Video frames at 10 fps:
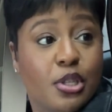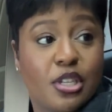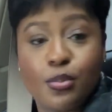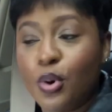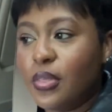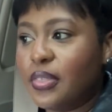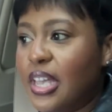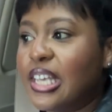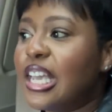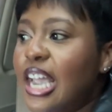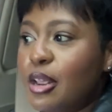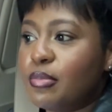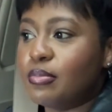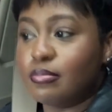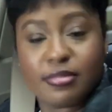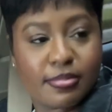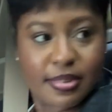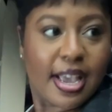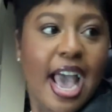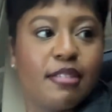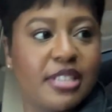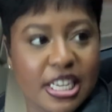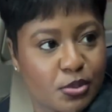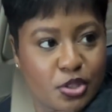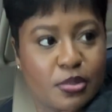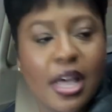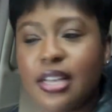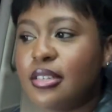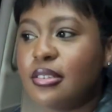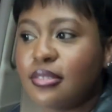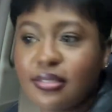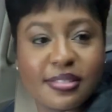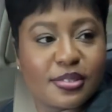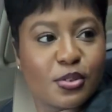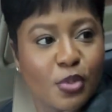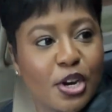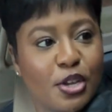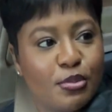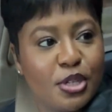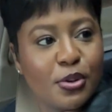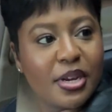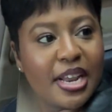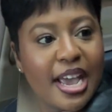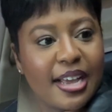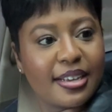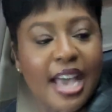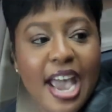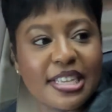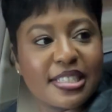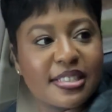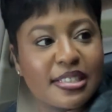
to the point like they can't have sex with you. Like, what do you do in that case?